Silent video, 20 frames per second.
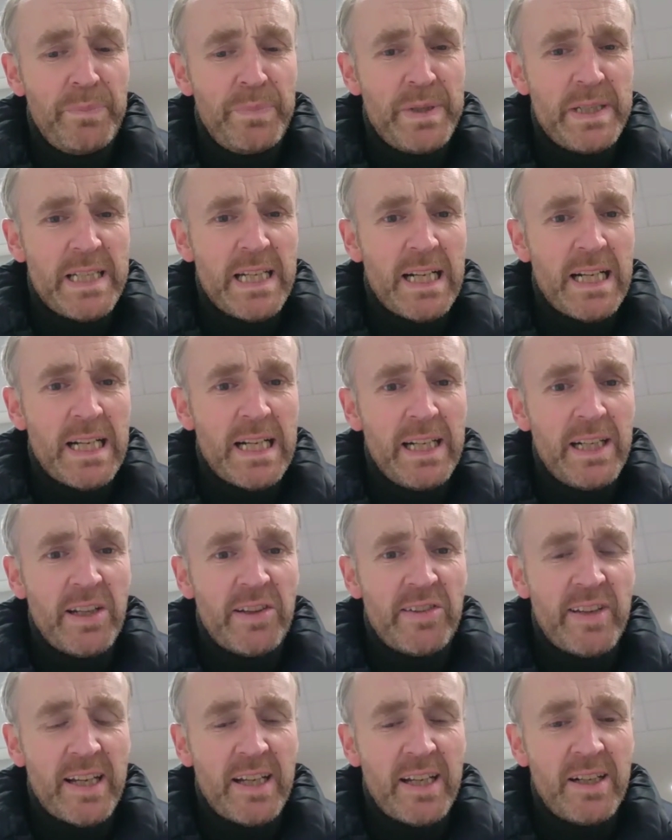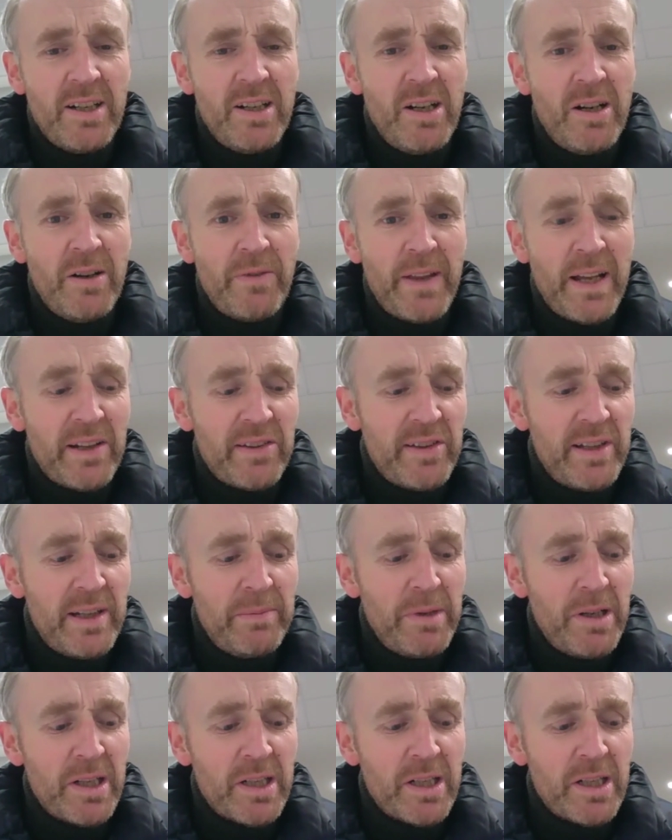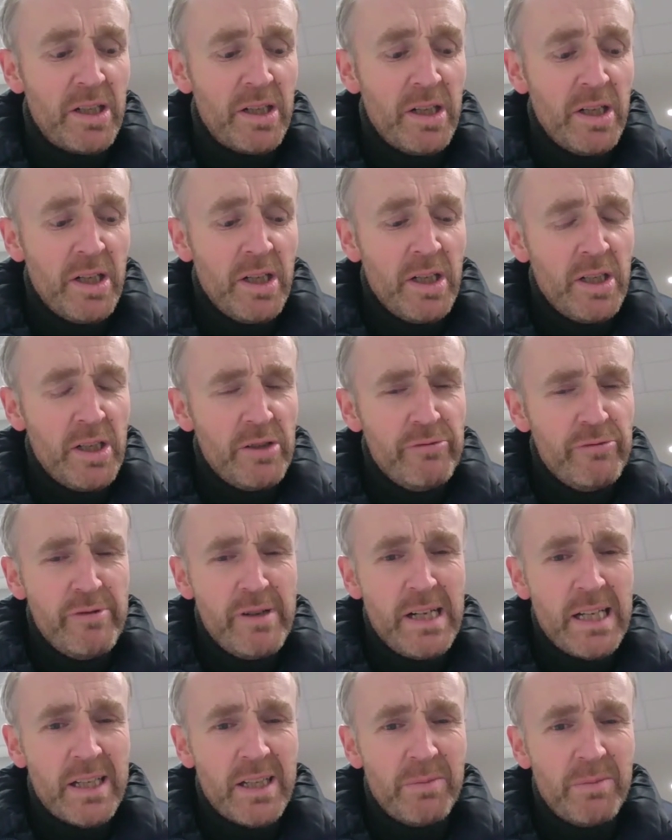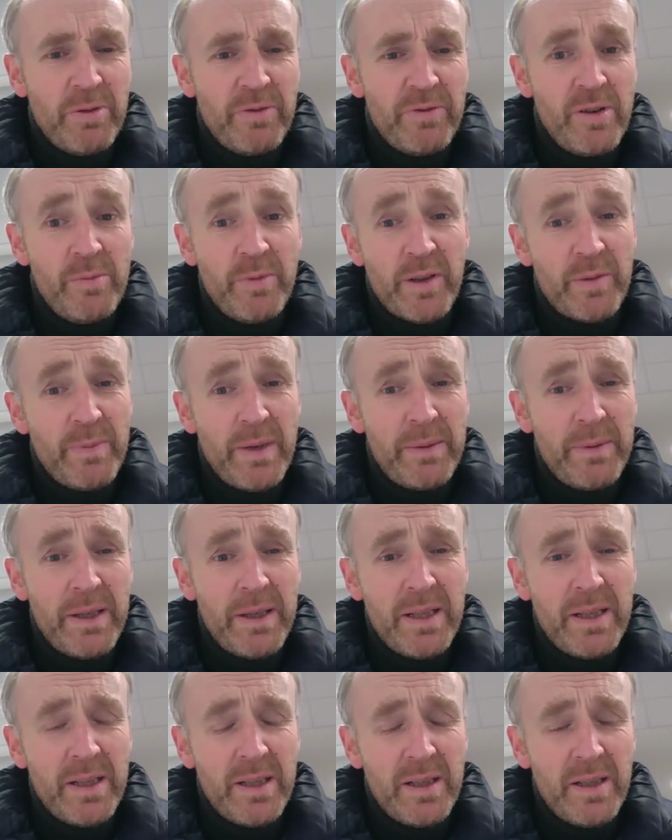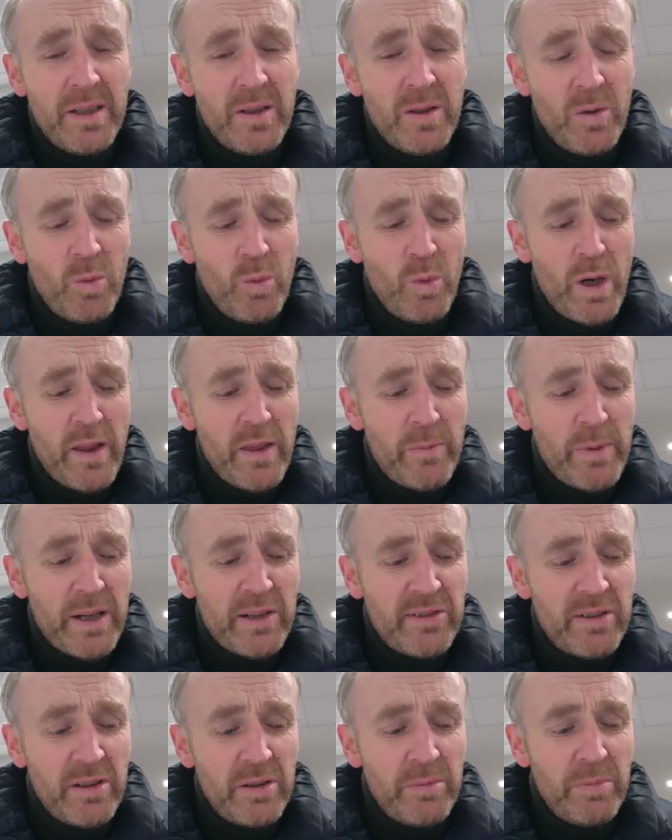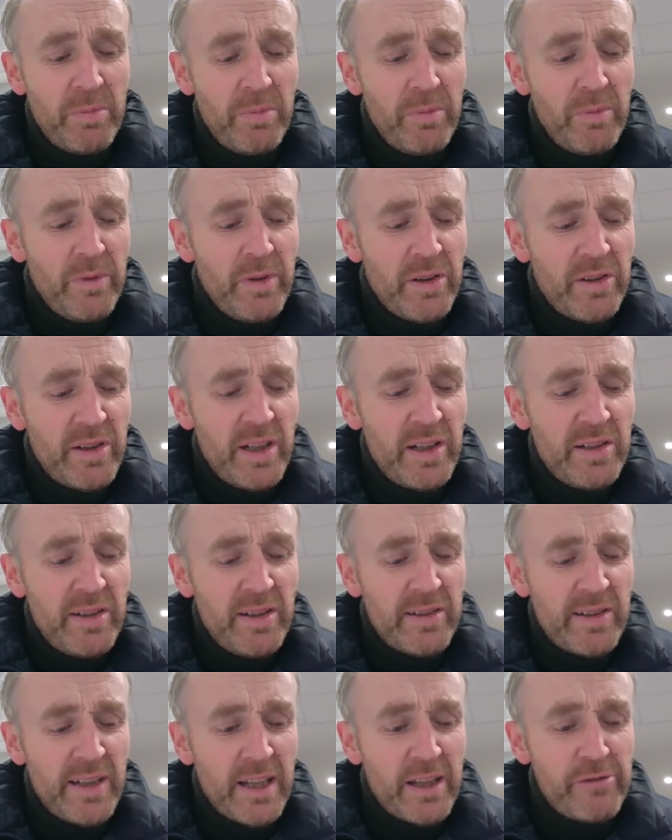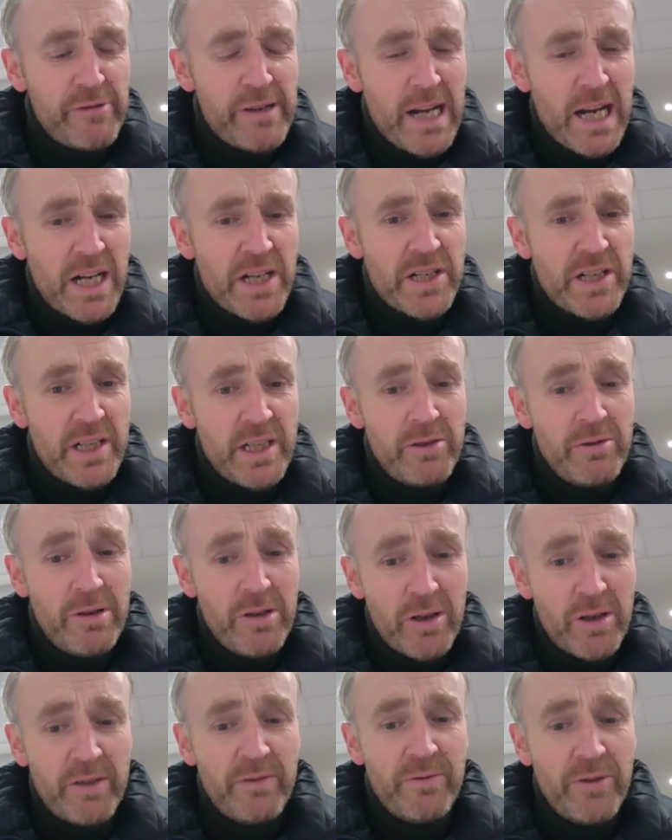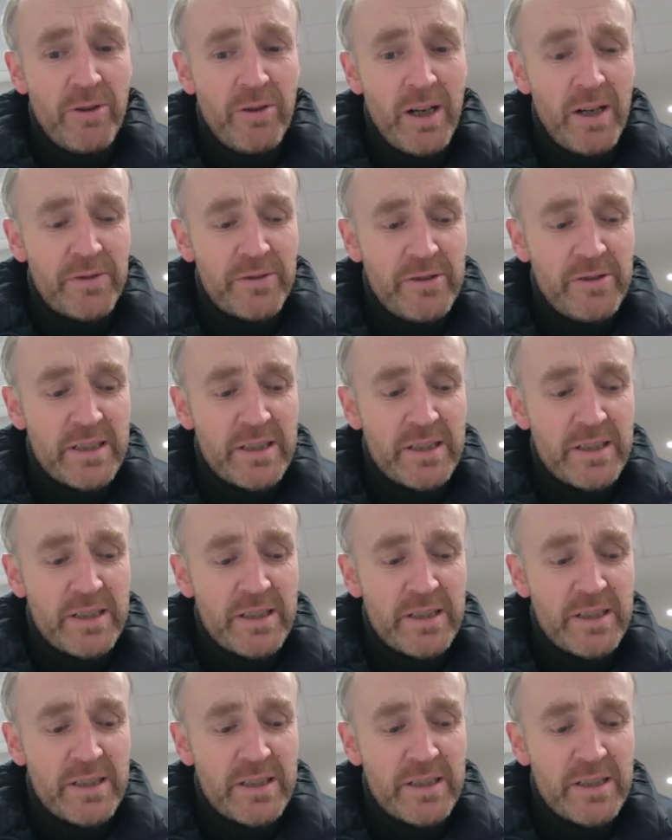Particularly the second half, that seemed like a really good performance, maybe one of the best of the season. Is that the reaction you were looking for after